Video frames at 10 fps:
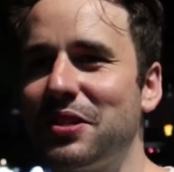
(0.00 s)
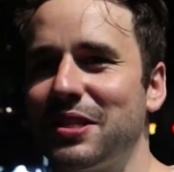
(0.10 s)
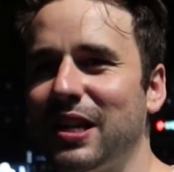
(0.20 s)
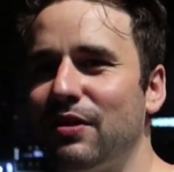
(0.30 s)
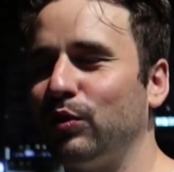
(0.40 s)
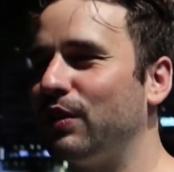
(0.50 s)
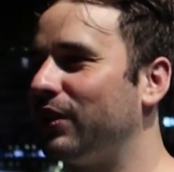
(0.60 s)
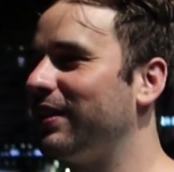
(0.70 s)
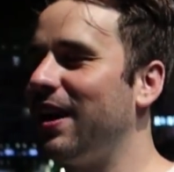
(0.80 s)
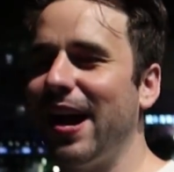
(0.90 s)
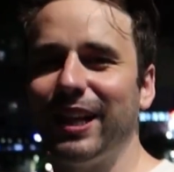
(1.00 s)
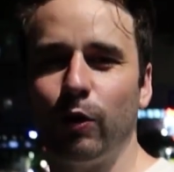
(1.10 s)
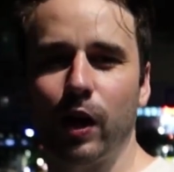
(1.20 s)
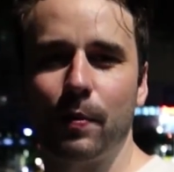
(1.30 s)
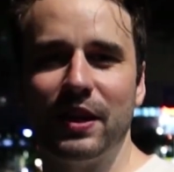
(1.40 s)
This is Love River.
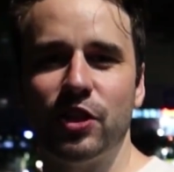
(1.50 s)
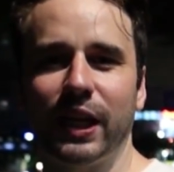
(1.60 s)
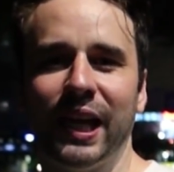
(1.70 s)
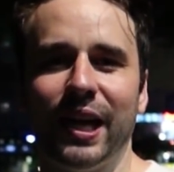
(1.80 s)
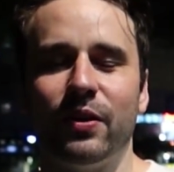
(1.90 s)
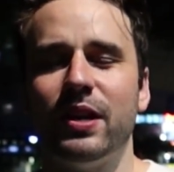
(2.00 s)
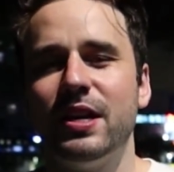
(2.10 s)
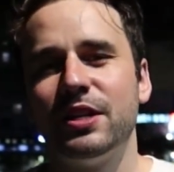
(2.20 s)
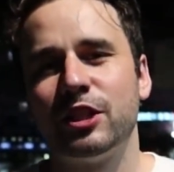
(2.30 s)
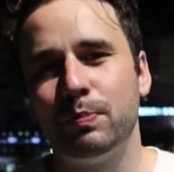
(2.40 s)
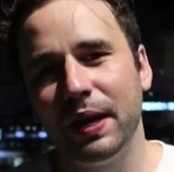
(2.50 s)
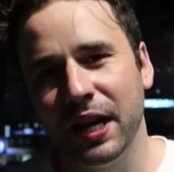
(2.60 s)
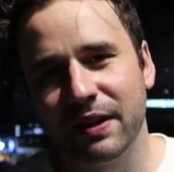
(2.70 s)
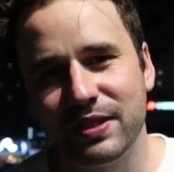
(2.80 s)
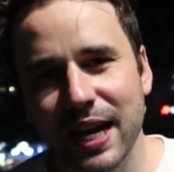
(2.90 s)
Highly recommend checking out.
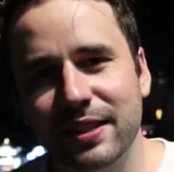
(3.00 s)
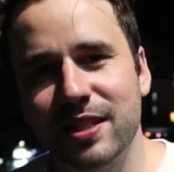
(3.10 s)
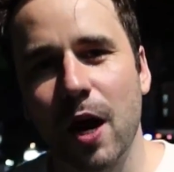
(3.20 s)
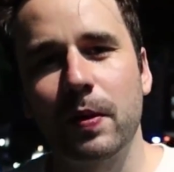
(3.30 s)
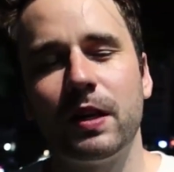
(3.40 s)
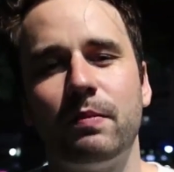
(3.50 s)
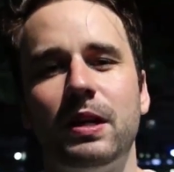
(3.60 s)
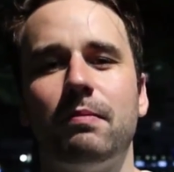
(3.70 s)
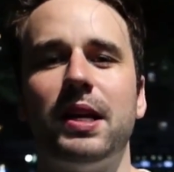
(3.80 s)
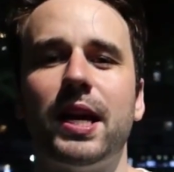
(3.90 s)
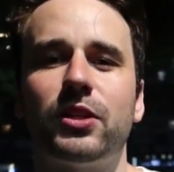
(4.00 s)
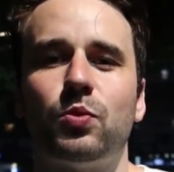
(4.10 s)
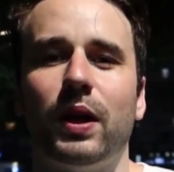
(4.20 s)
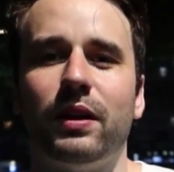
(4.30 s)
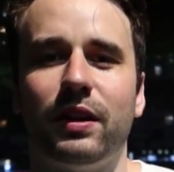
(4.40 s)
Speaking of dates, I'm gonna meet my
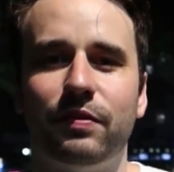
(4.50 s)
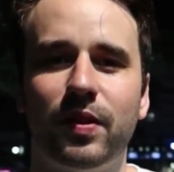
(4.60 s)
next one, a